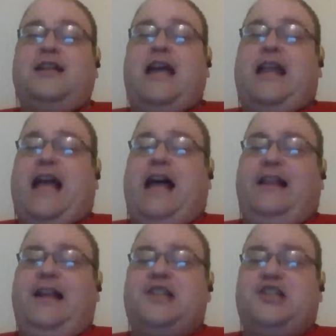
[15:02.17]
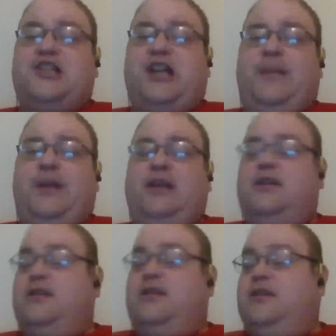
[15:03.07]
ladies and gentlemen,
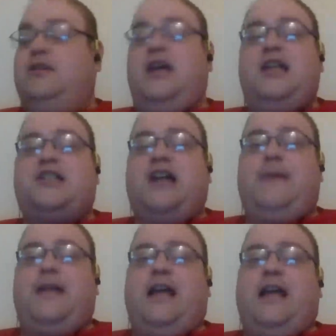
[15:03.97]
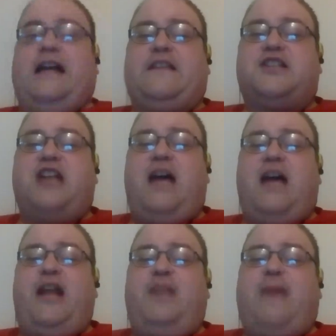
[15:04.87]
it's time to hand out the Scott
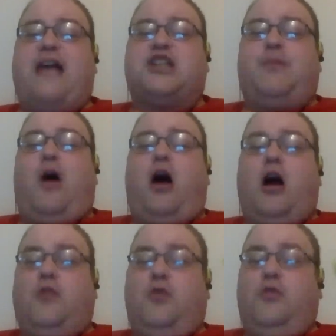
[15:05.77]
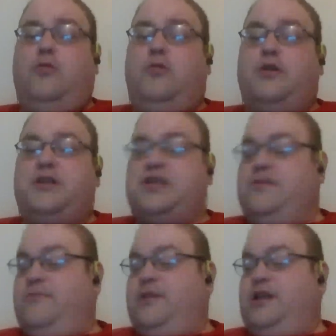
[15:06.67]
Manning Basketball Hardwood Awards.
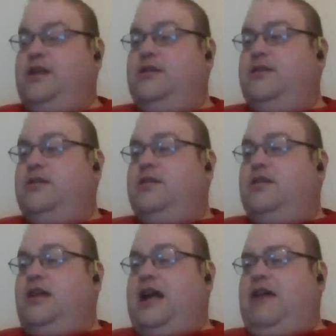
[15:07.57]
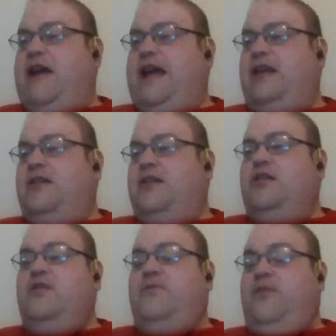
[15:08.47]
All right,
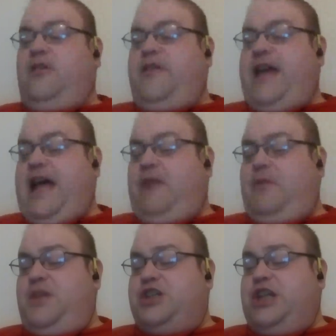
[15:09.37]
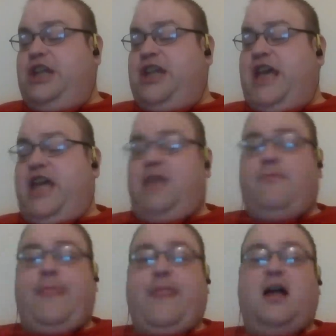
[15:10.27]
for the Iowa-Michigan game,
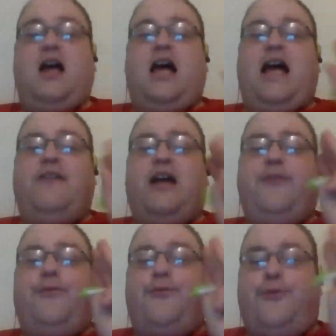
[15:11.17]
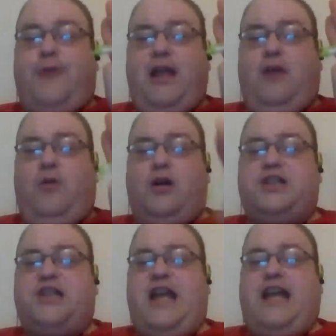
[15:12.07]
I got 3
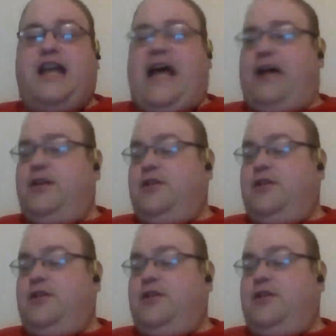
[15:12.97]
awards to hand out.